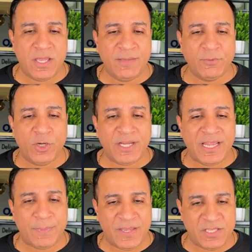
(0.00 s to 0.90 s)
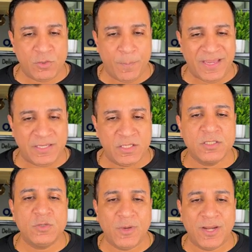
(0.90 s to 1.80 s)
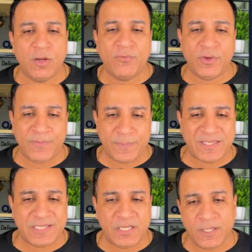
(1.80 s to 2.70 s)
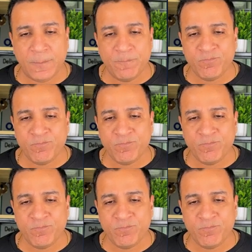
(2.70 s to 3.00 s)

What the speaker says: I'm going to type SEO packages URL of our website here.